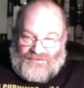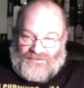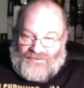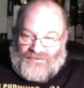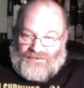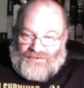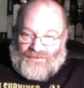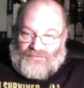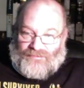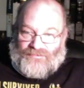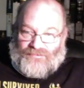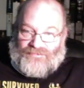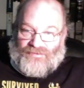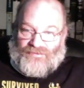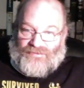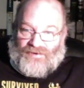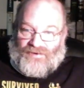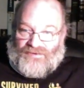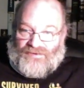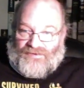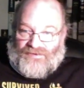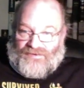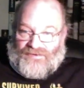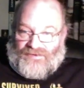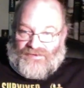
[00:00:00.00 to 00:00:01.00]
I'm trying
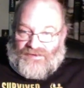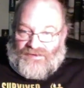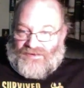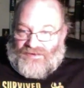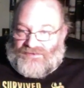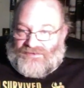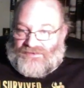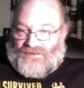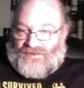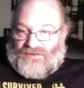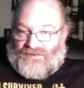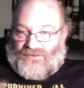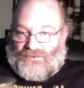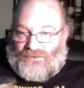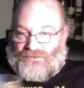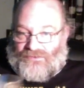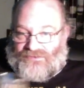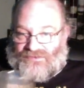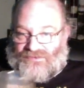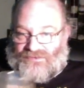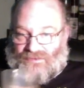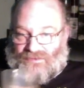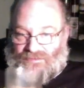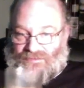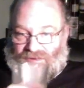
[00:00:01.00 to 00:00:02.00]
to guess I know
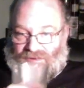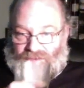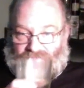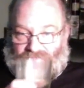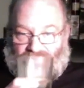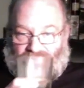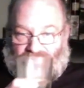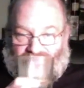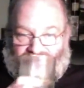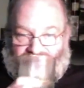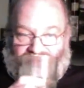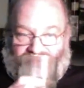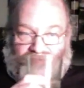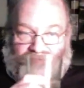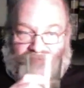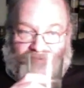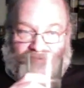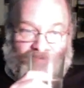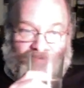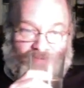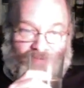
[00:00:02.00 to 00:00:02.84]
something about Tim.